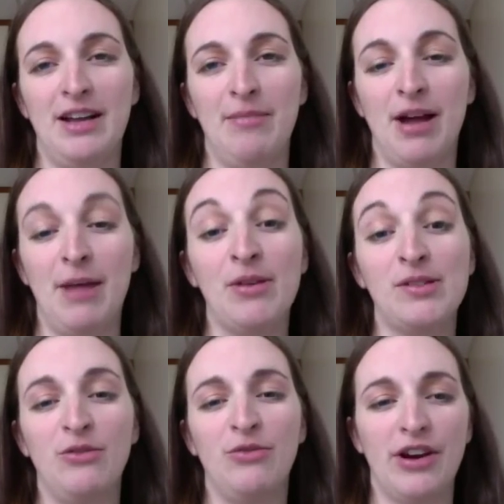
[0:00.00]
I'm
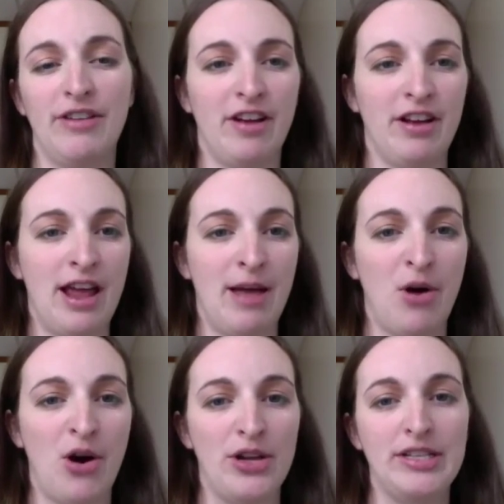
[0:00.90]
also very fun
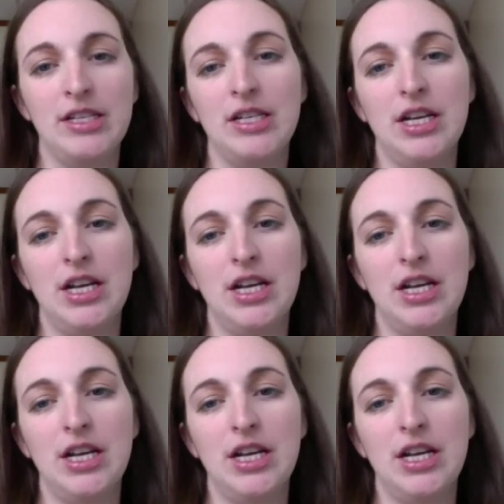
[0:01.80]
at parties.